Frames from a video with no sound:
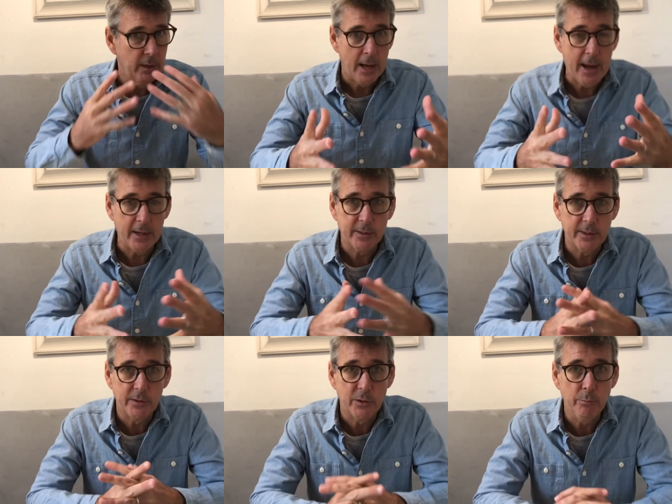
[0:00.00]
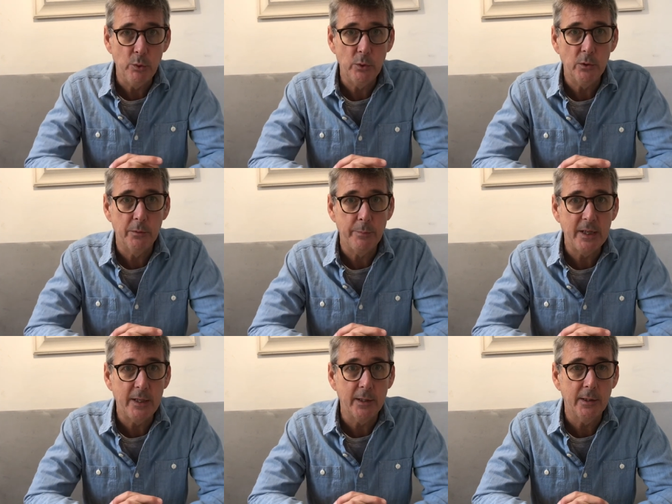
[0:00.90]
access the Moodle
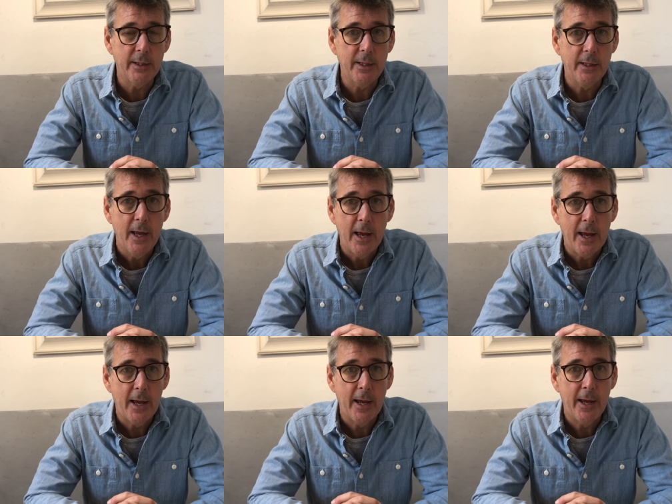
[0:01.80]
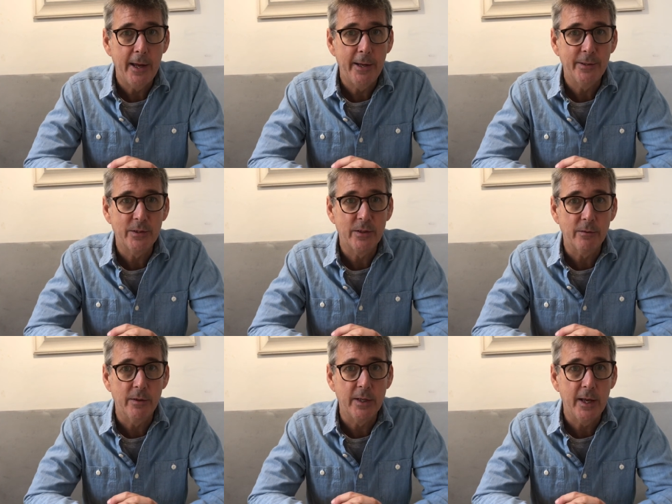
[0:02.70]
immediately and
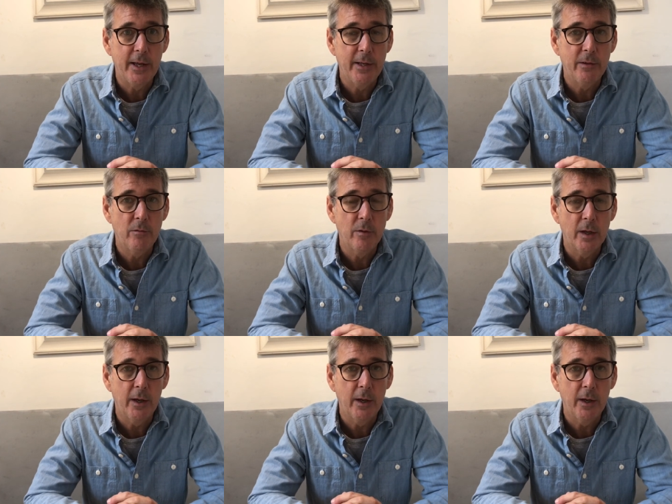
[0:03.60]
then